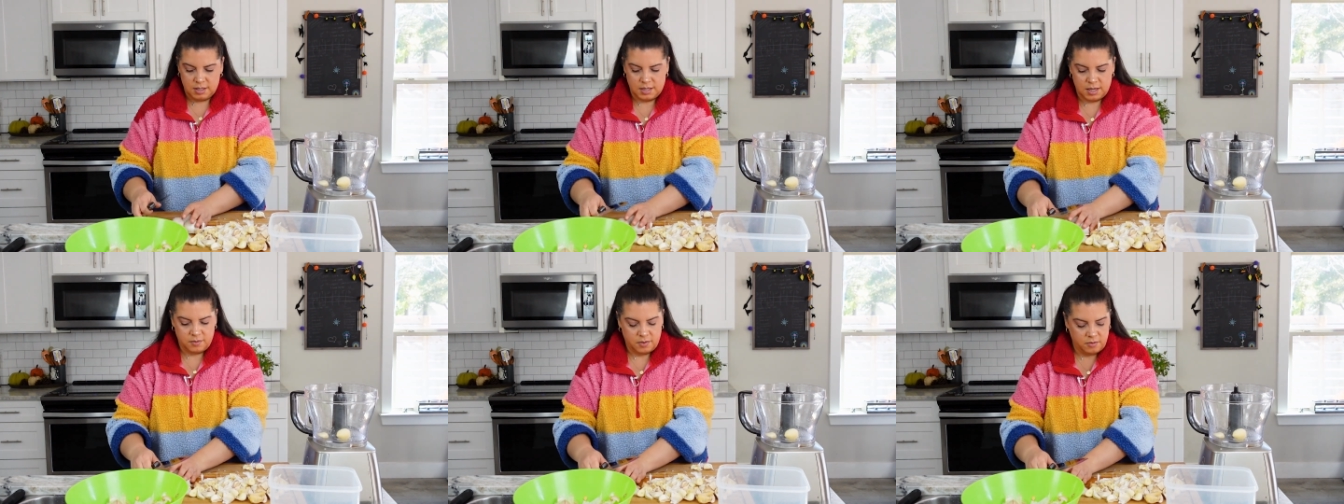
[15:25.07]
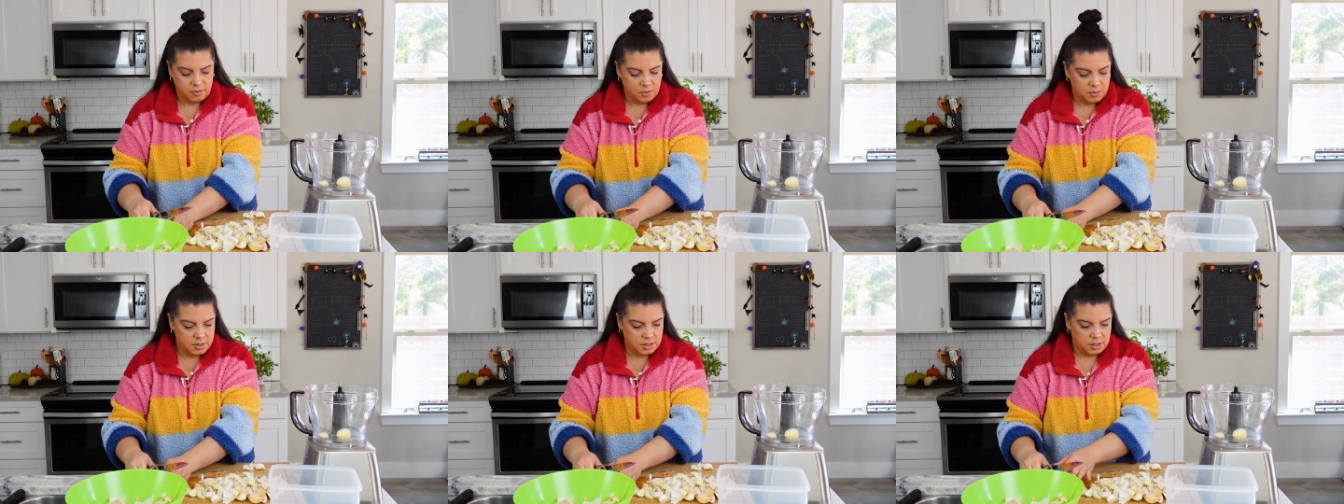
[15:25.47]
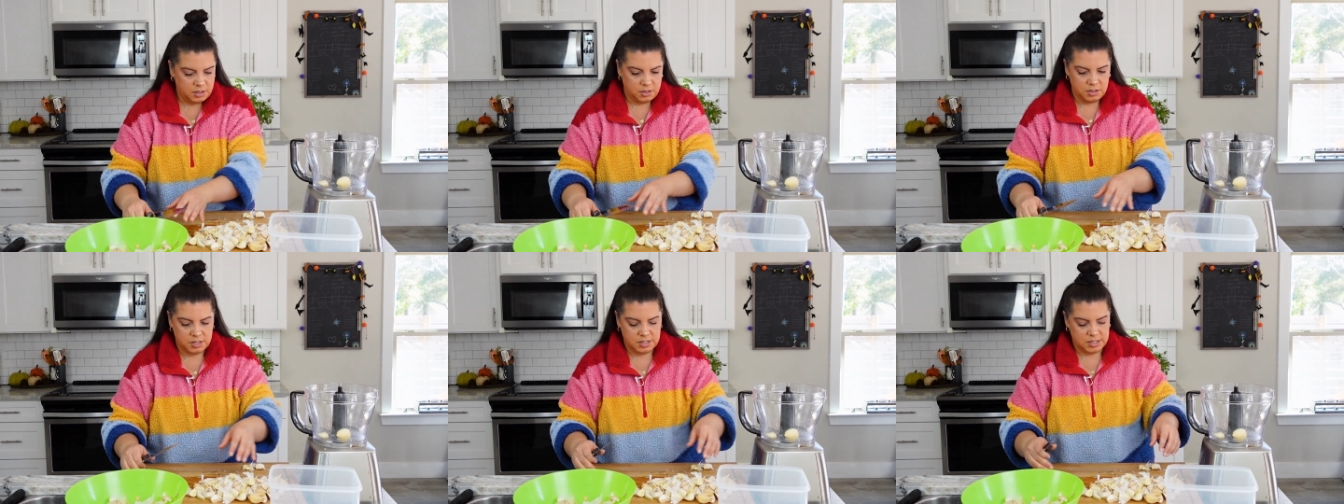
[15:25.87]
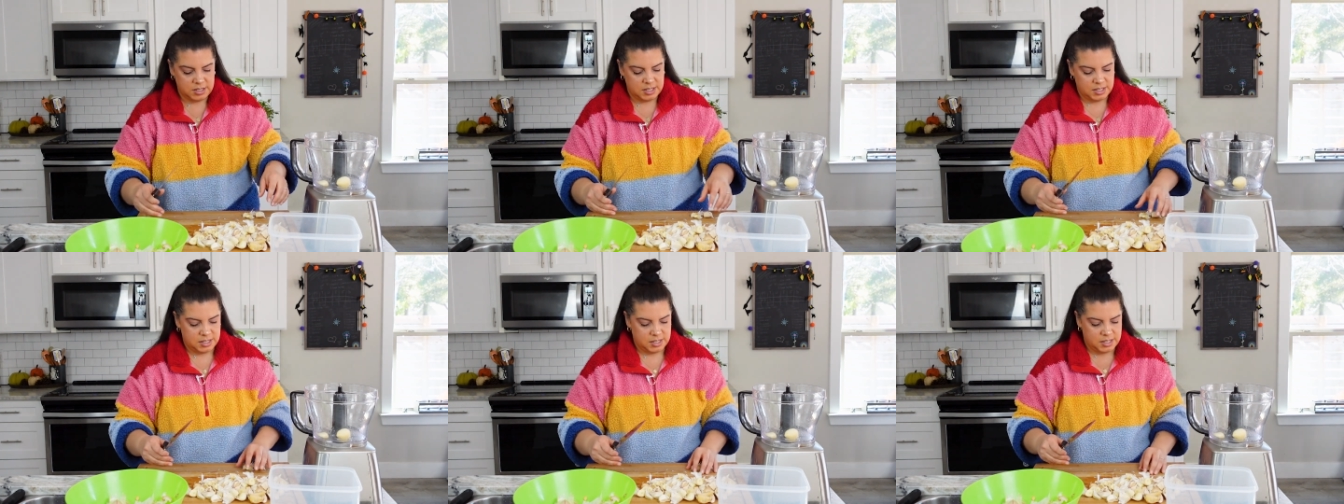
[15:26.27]
Give everyone a little
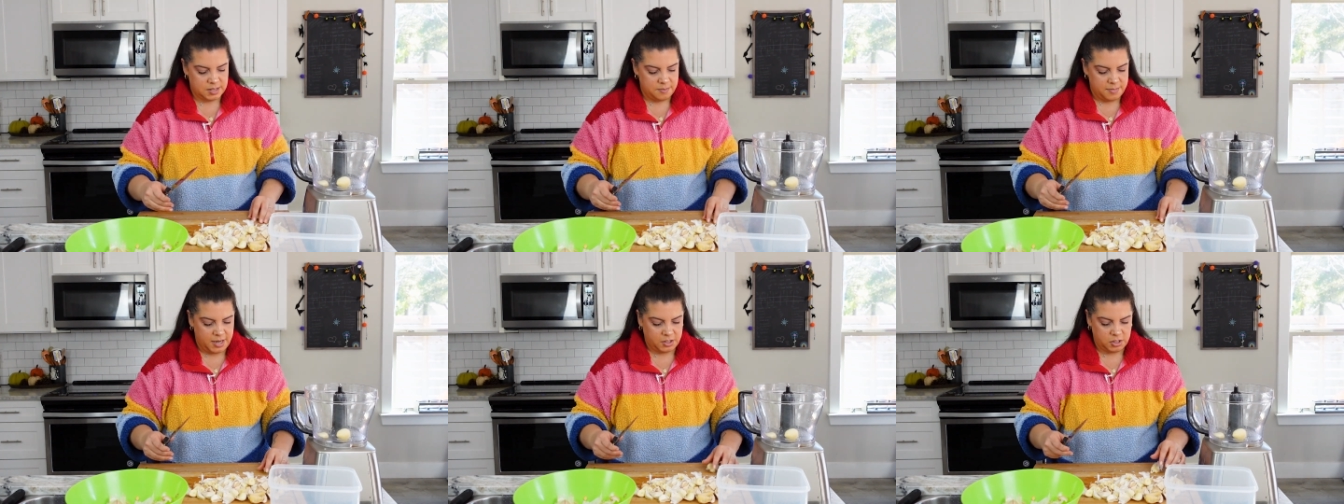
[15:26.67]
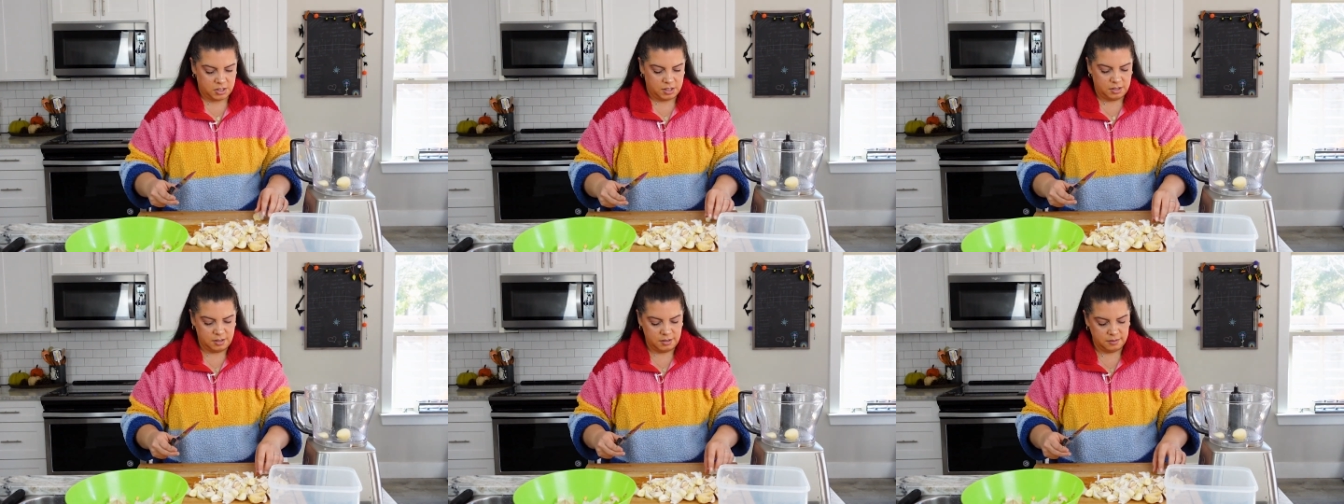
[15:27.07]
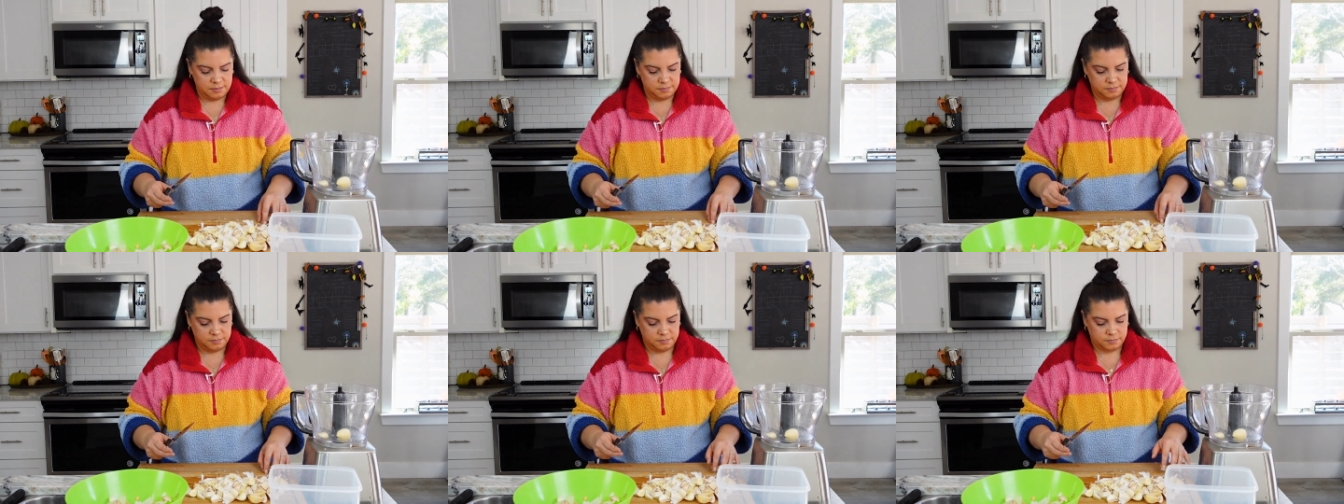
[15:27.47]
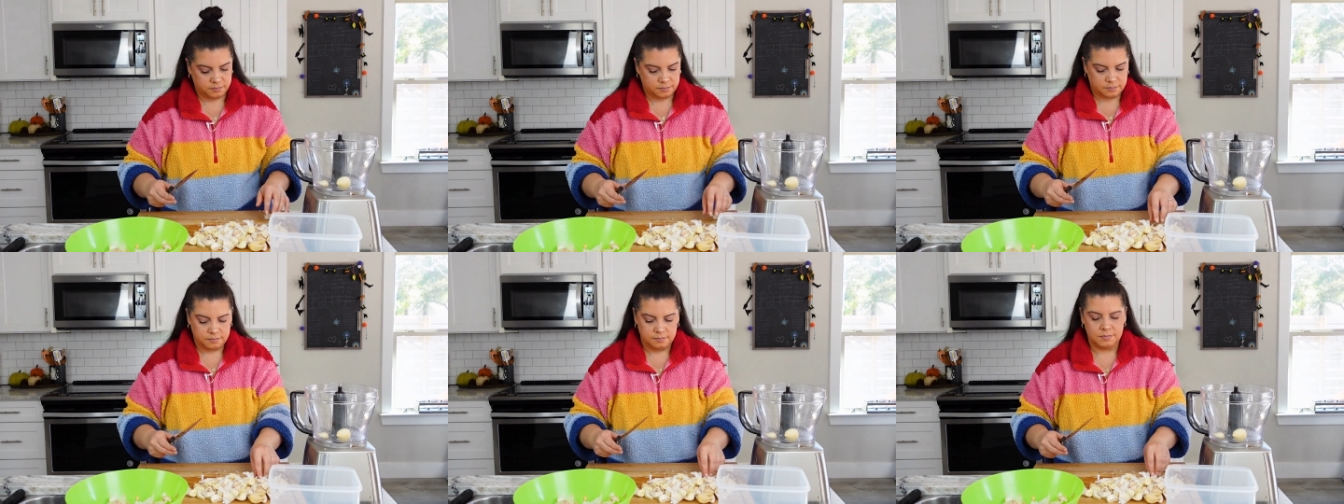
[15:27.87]
smashing,
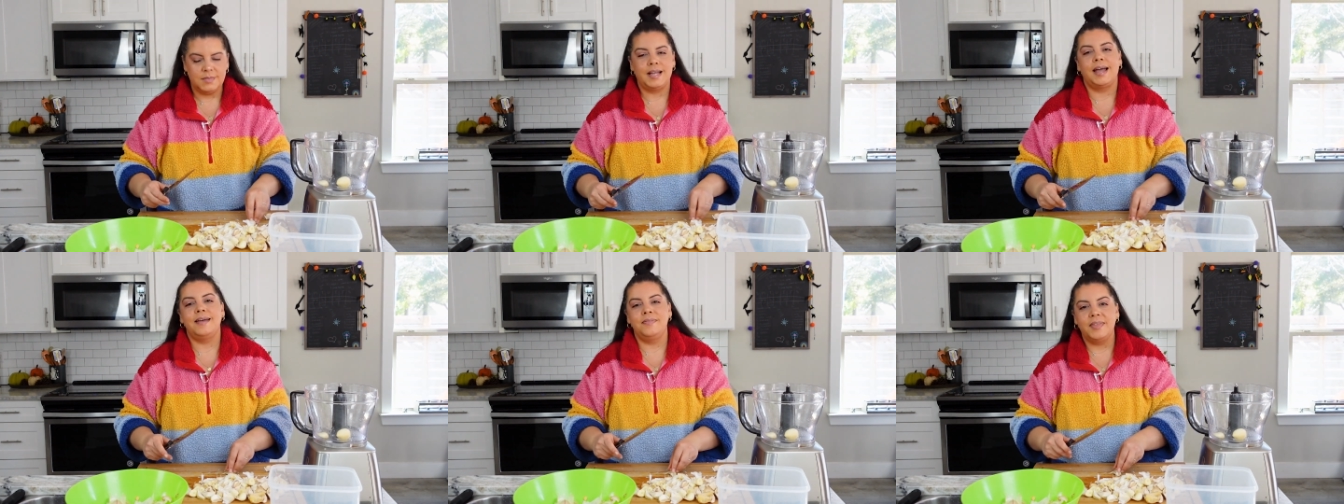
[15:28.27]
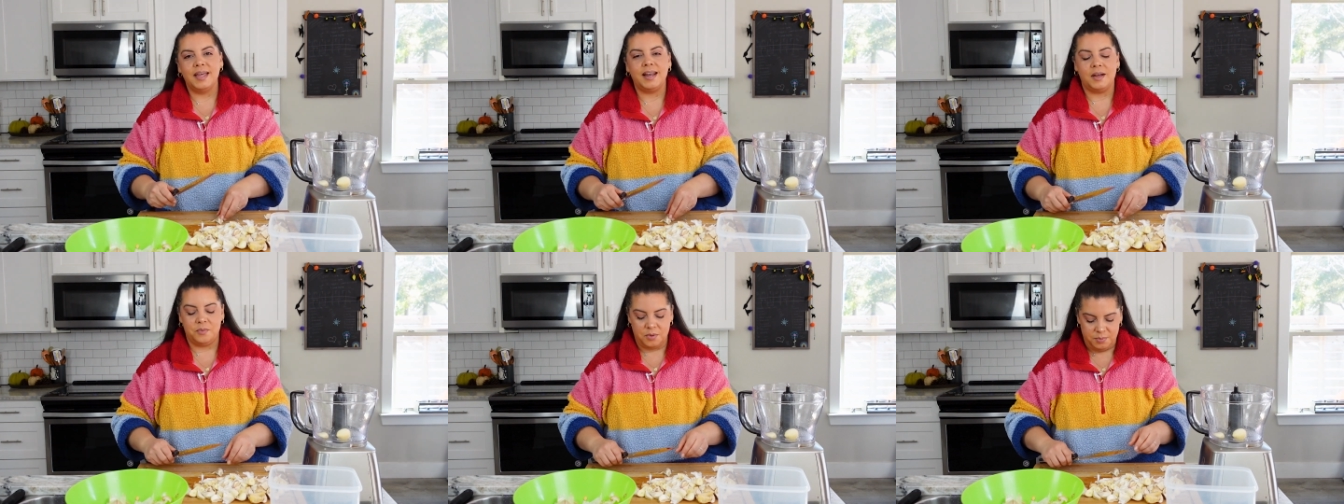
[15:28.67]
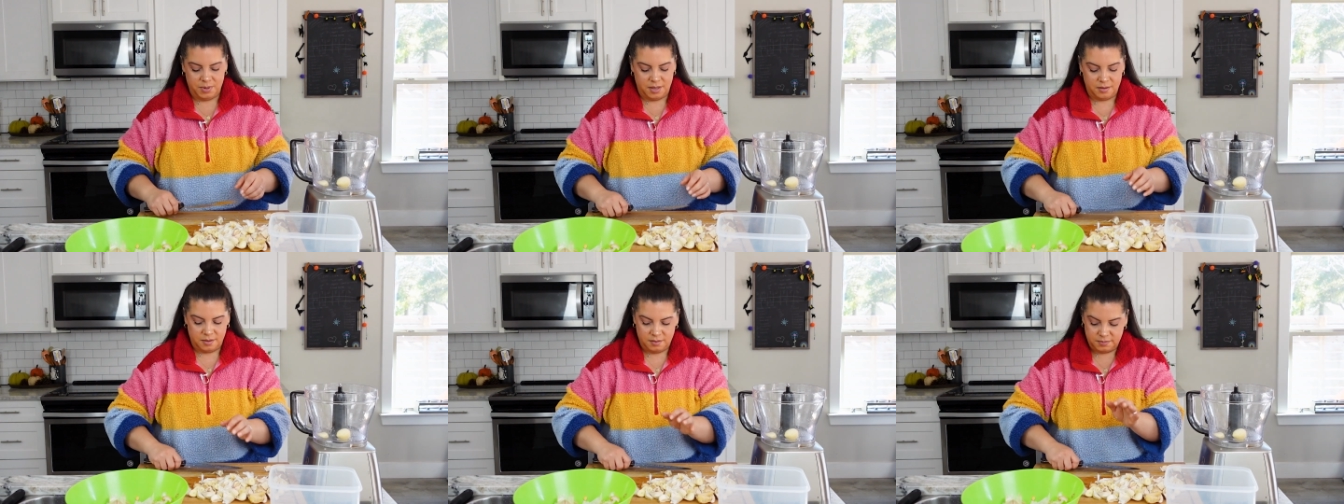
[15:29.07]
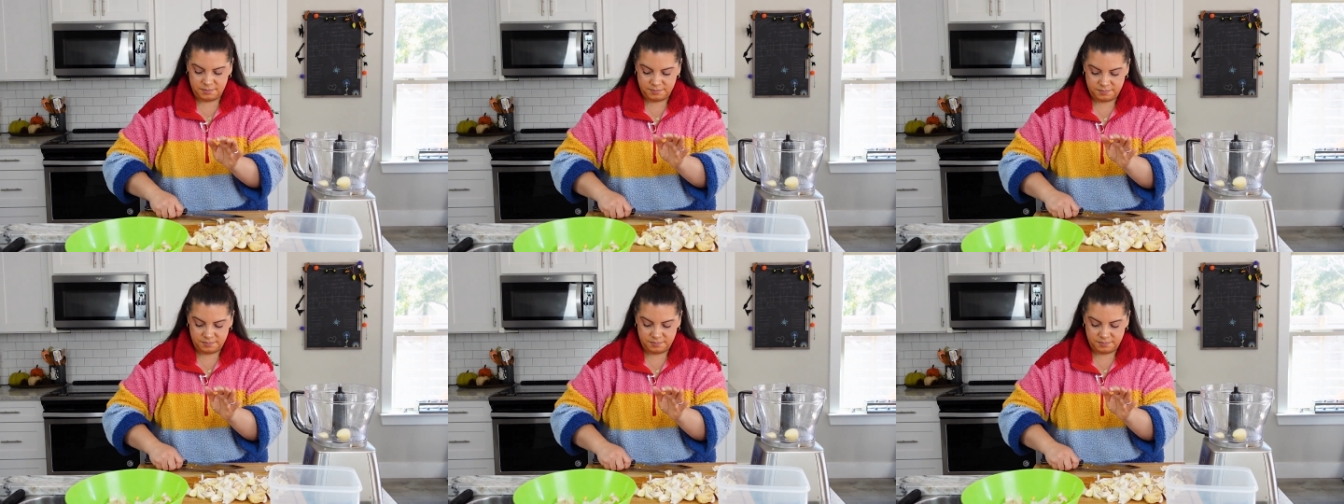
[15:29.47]
and then I will peel.